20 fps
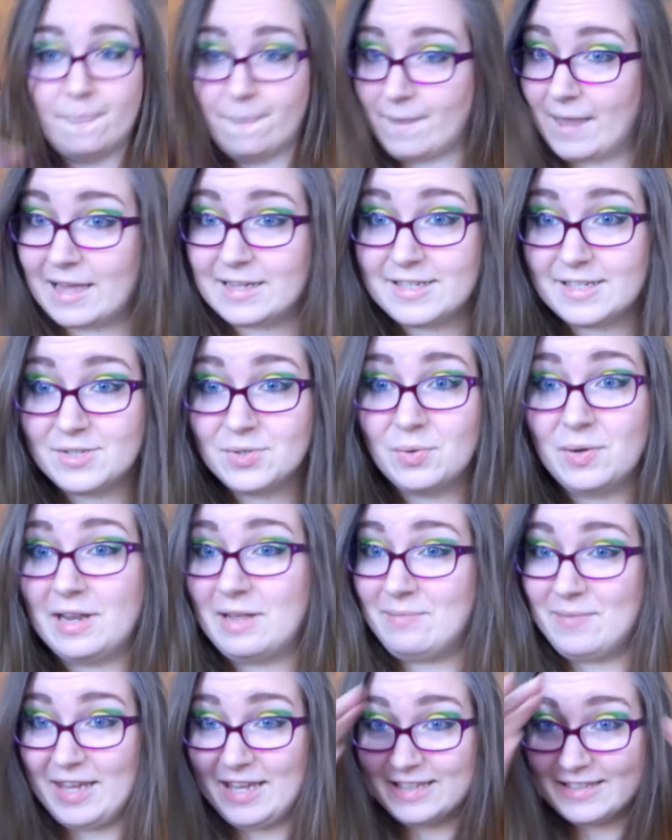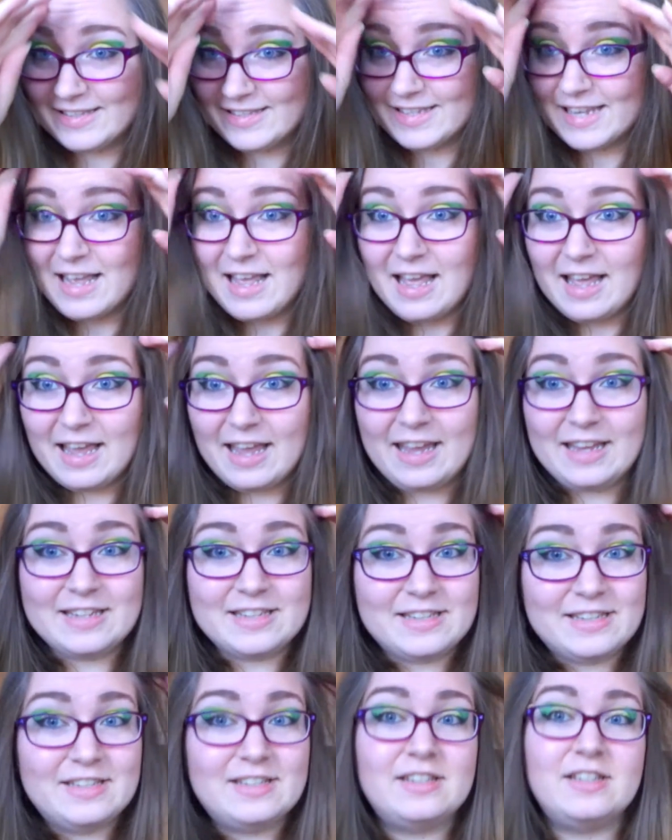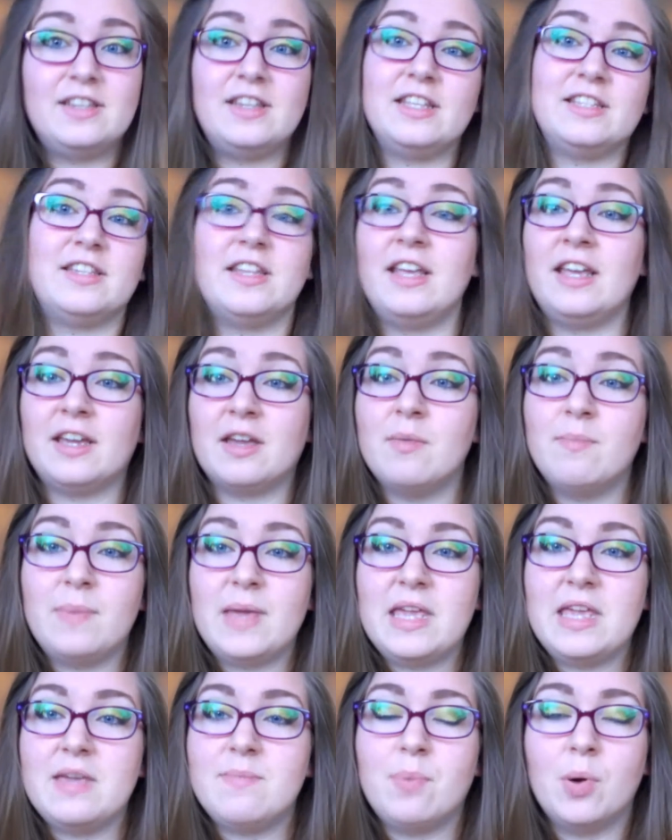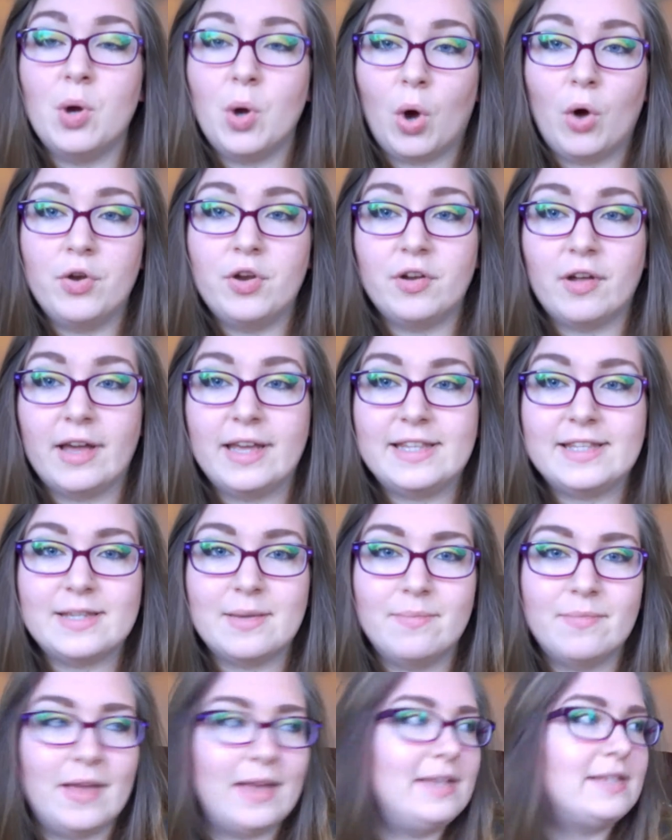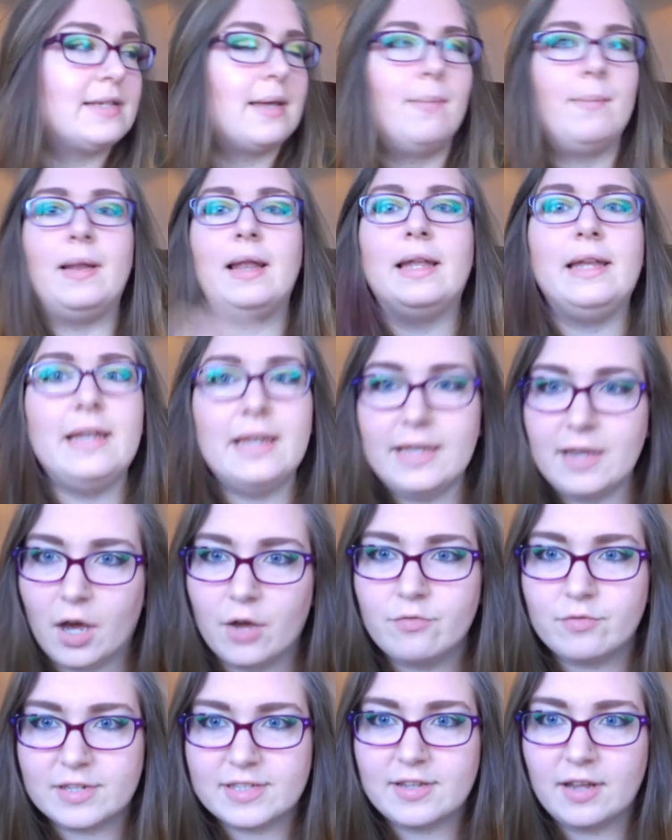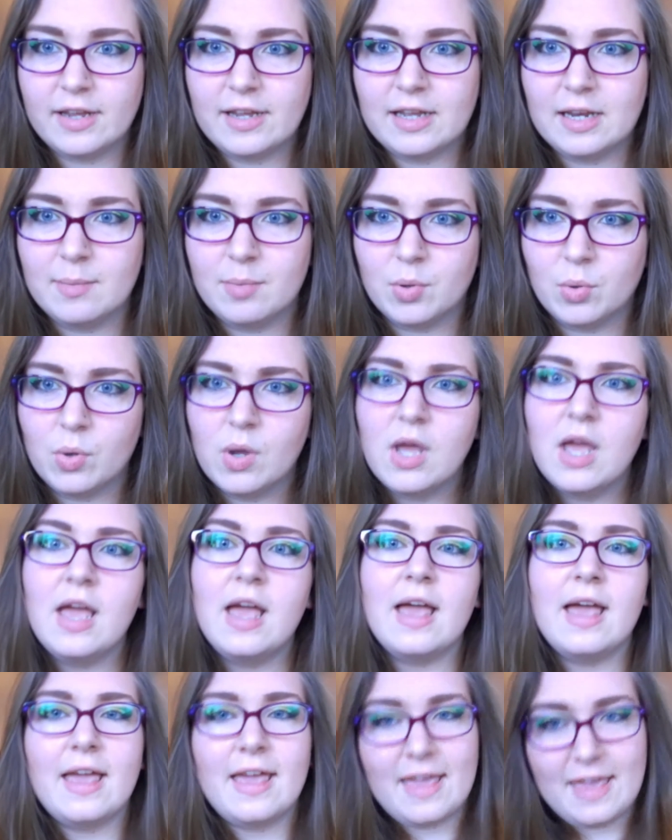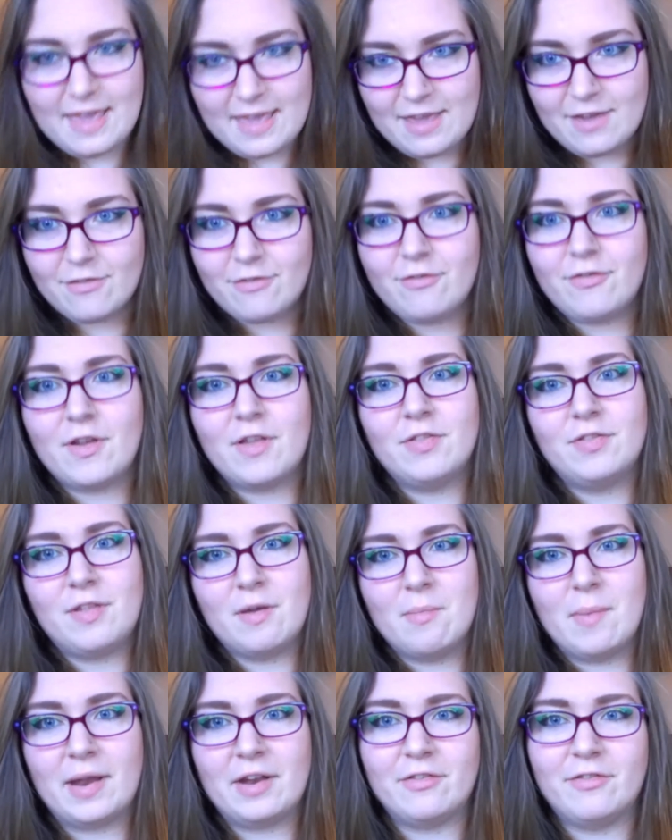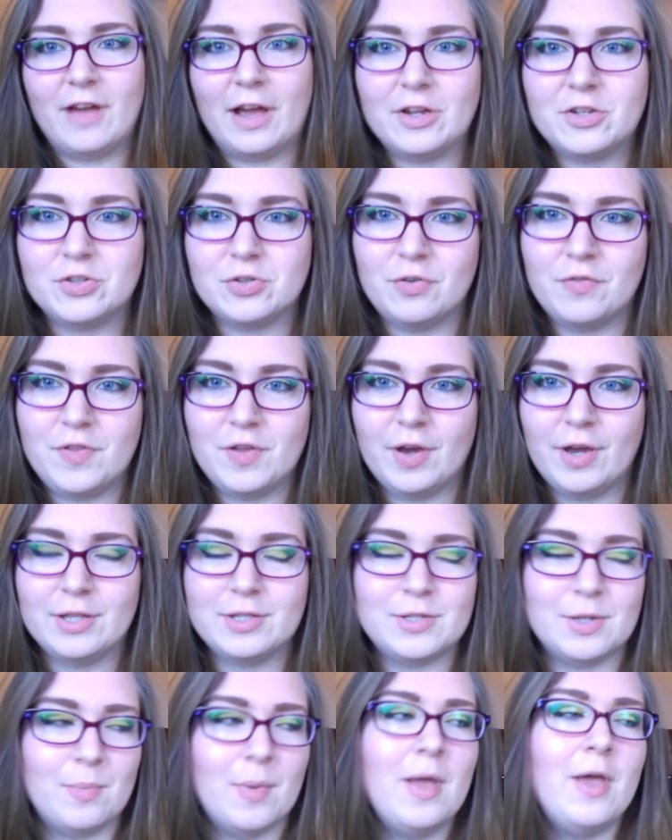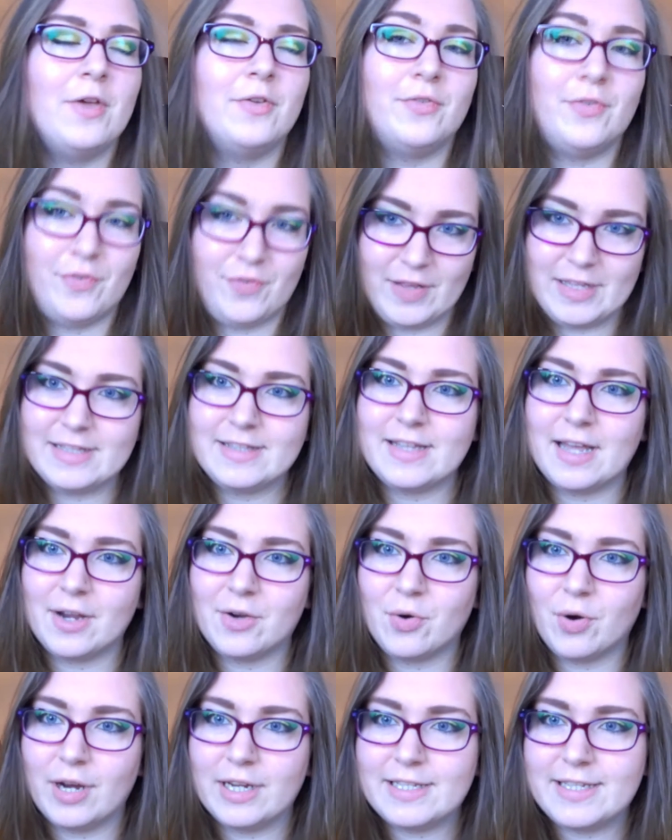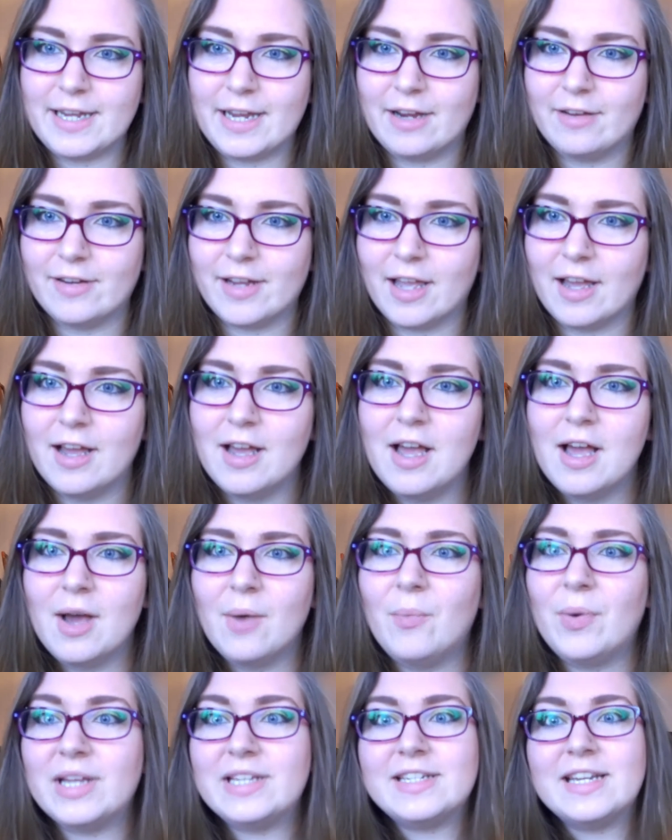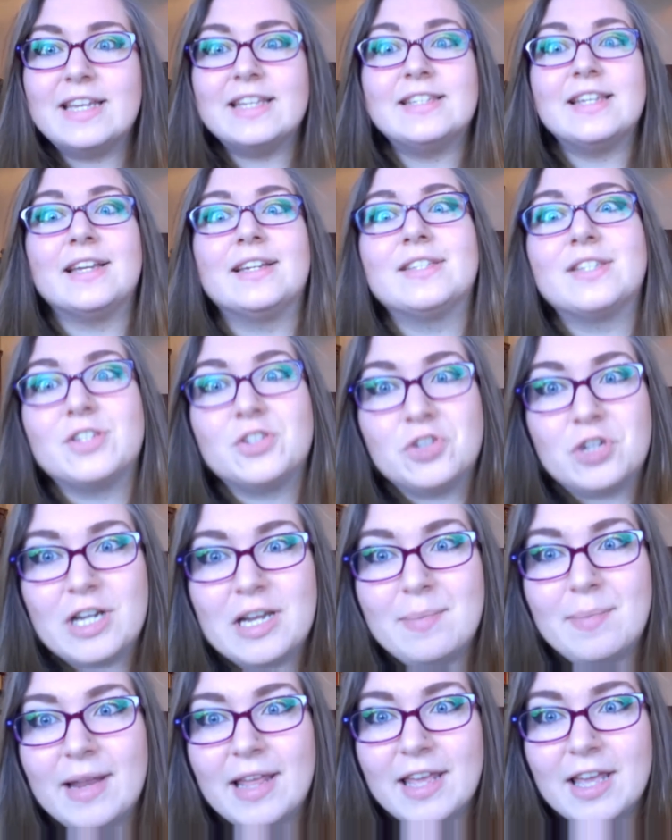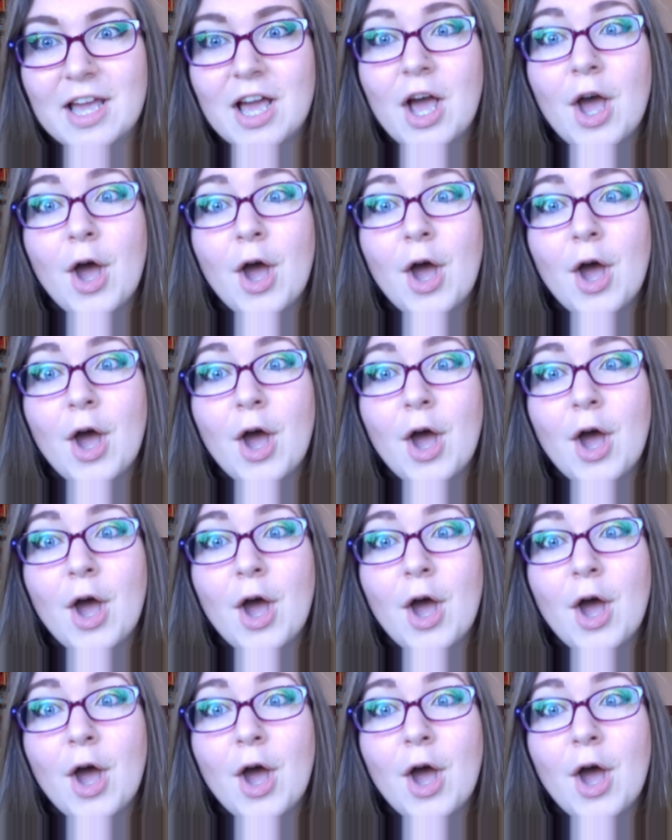That is all it means. It can be put on an item that is completely unrecyclable if the manufacturer of the item fits that criteria, which is extremely